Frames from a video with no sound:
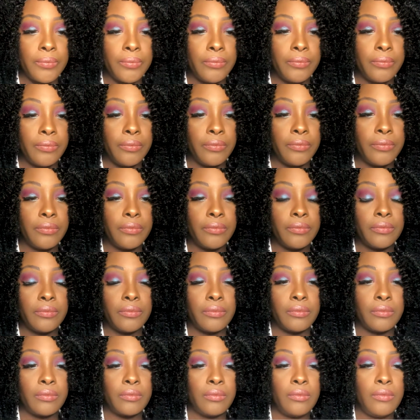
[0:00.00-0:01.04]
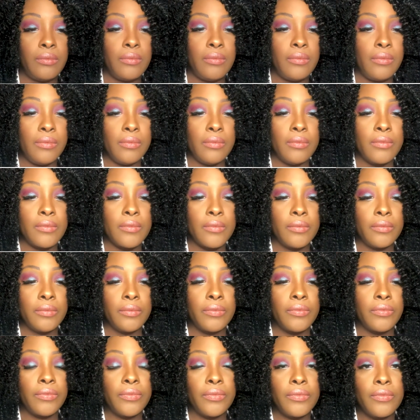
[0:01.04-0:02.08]

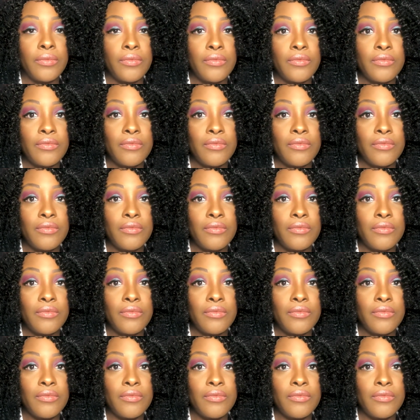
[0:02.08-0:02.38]
Nobody speaks.